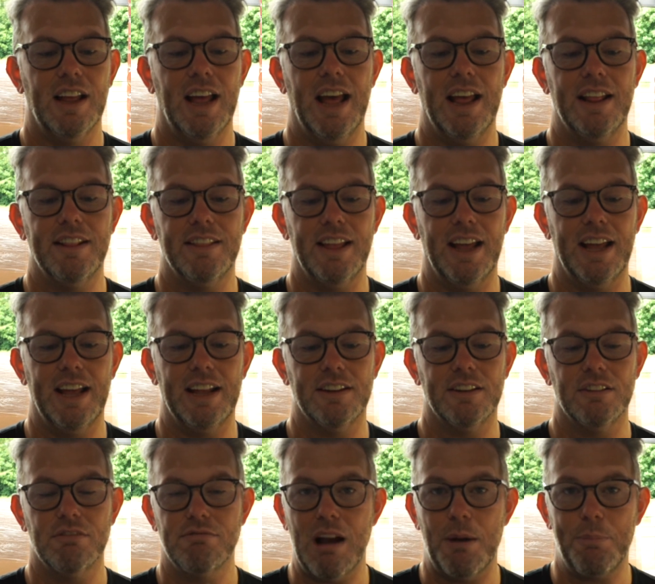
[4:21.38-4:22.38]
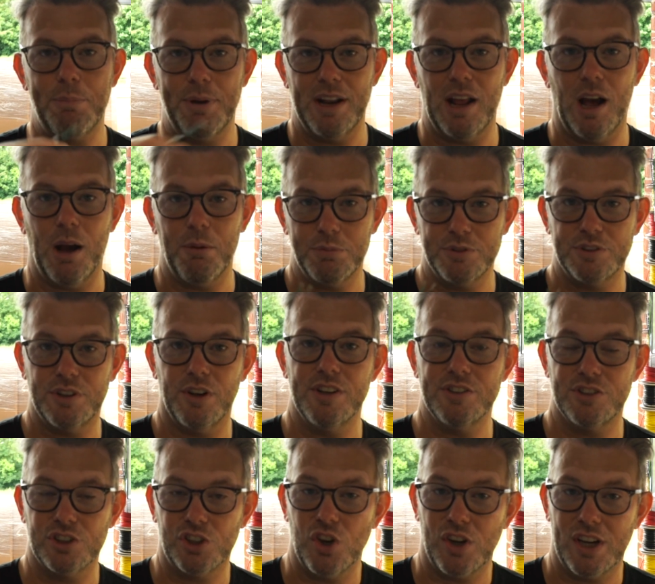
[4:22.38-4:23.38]
and then wrap it up so
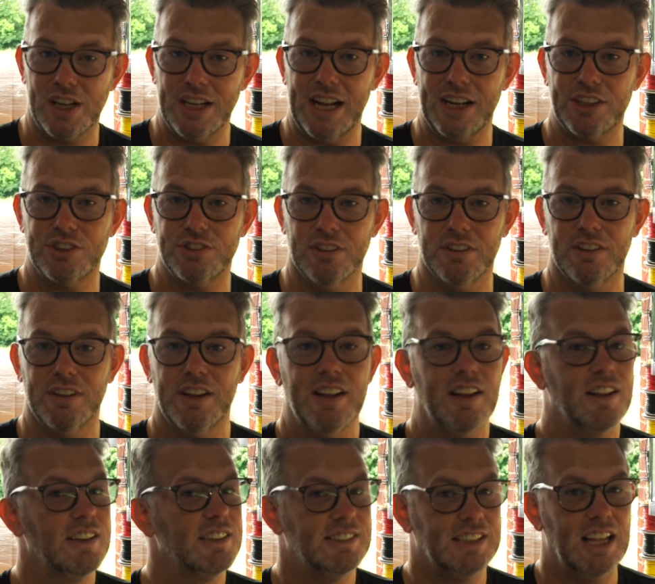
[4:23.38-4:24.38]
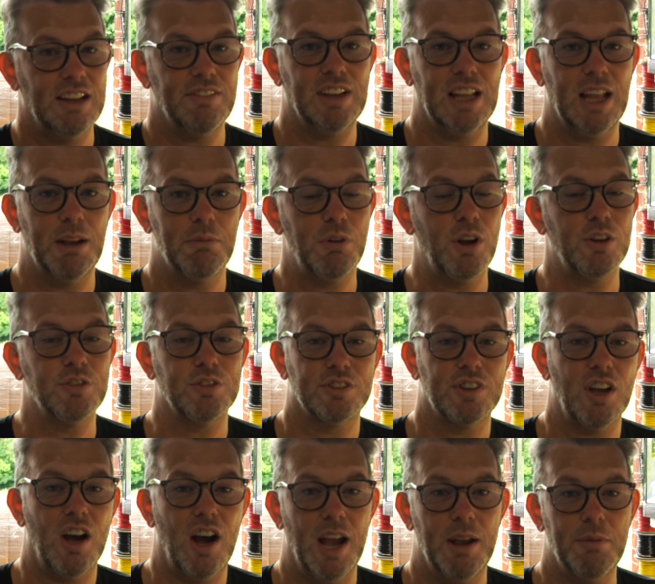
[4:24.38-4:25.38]
it's a good connection, saving him loads of
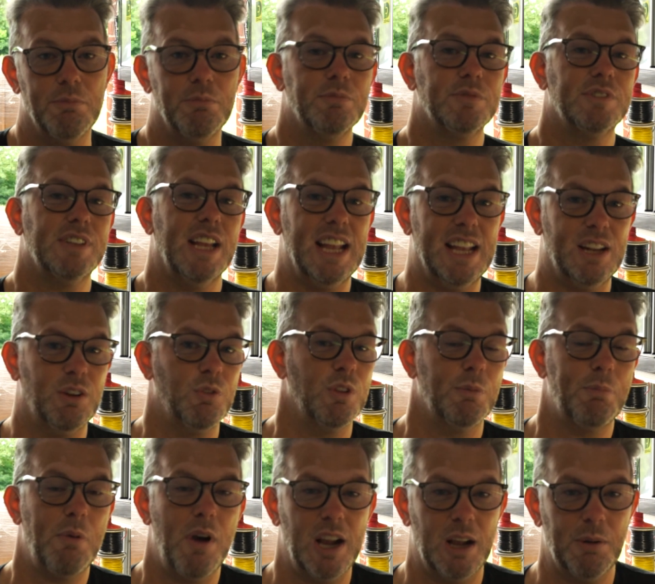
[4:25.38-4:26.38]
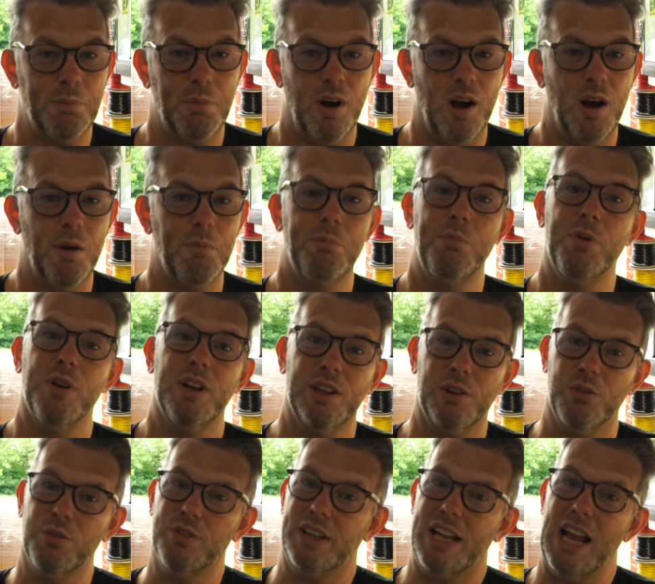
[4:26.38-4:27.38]
time taking all the bike apart,
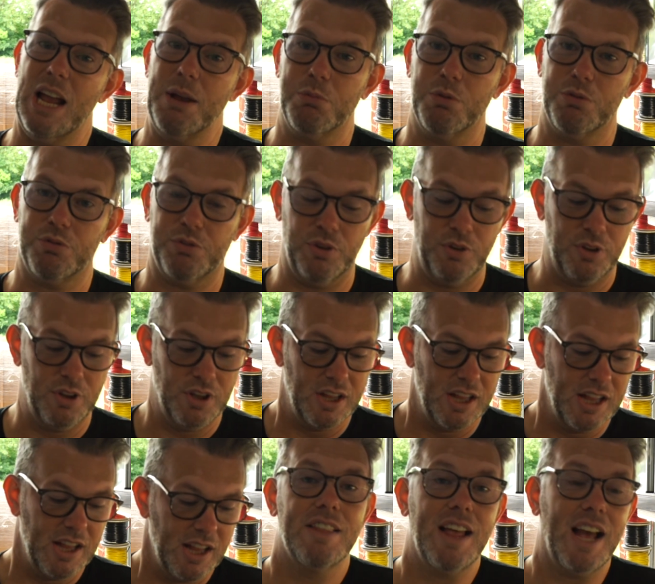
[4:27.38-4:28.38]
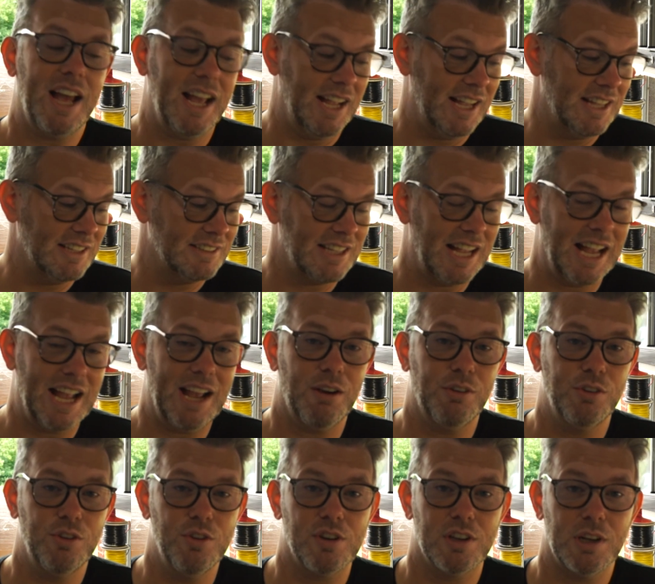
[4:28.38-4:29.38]
pulling all the cable through. That is how
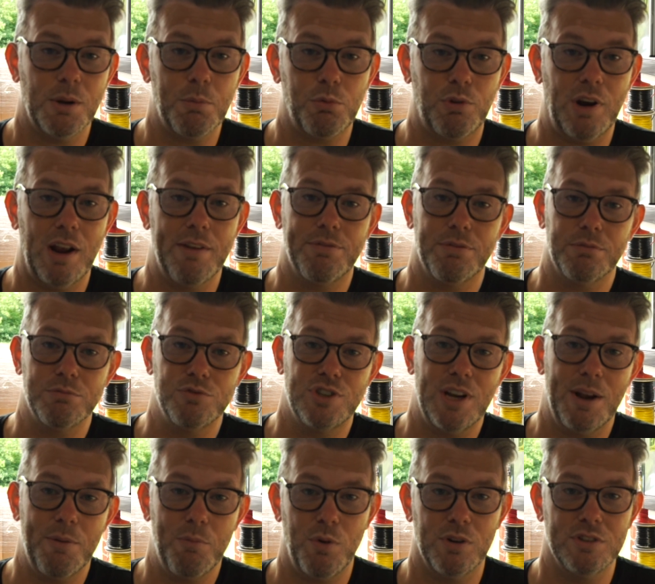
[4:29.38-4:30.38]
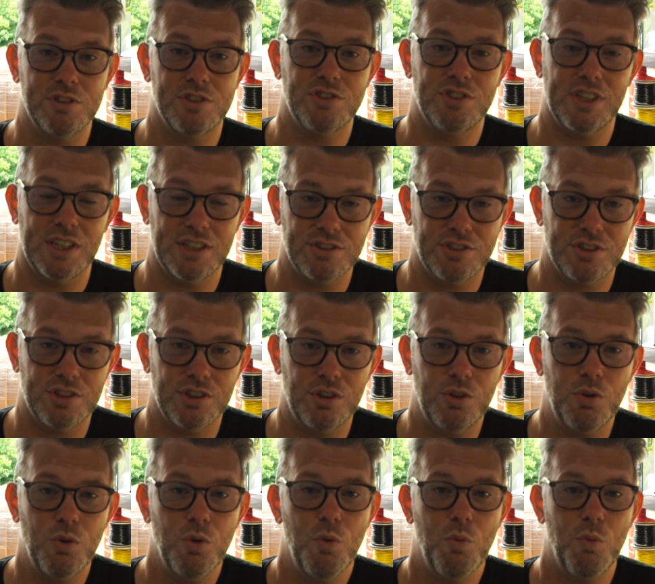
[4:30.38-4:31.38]
you can upgrade from Gen 1 to Gen
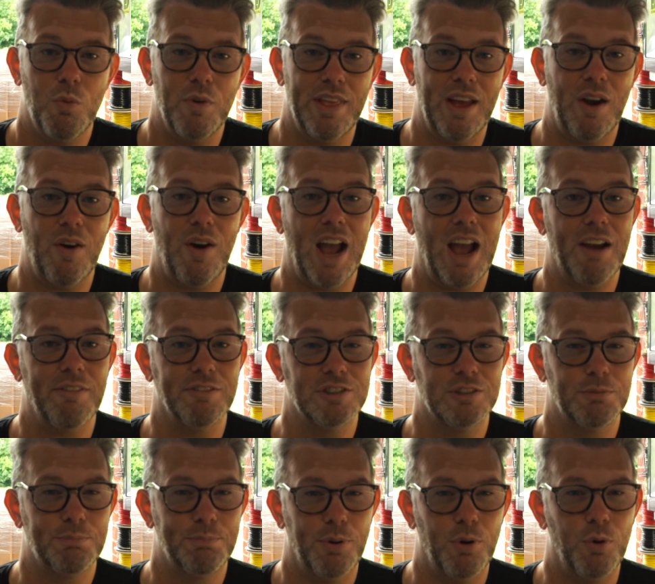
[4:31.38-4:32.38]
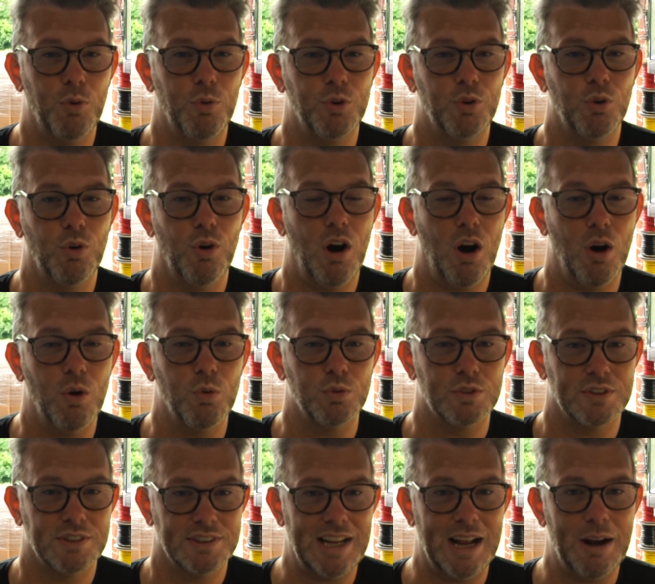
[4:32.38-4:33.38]
2 without having to pull your old
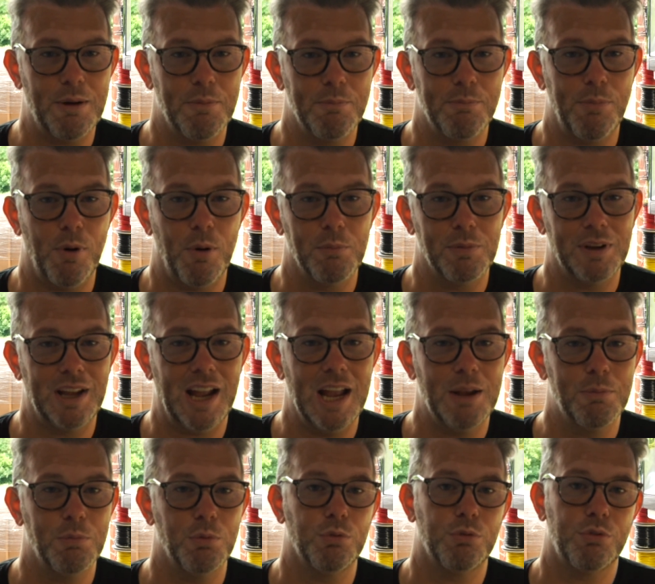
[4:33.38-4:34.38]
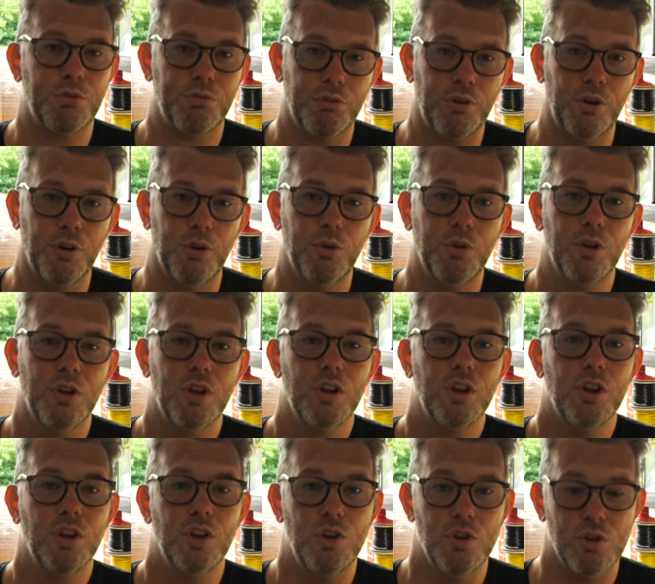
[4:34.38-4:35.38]
sound bomb cable through.
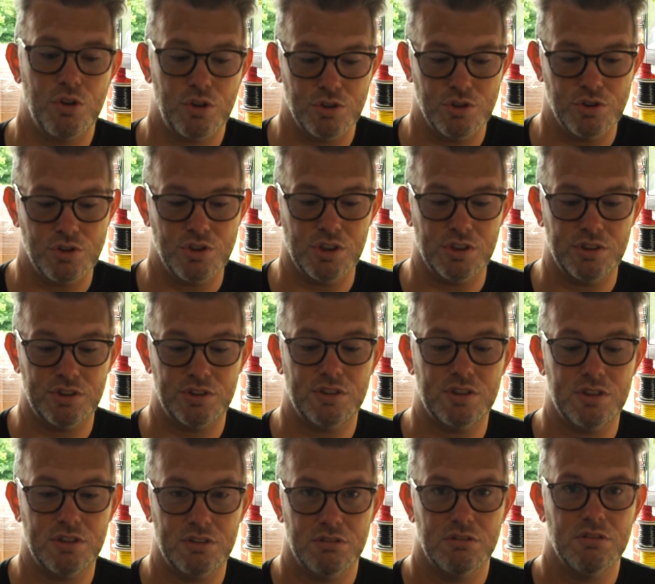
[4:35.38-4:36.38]
You can just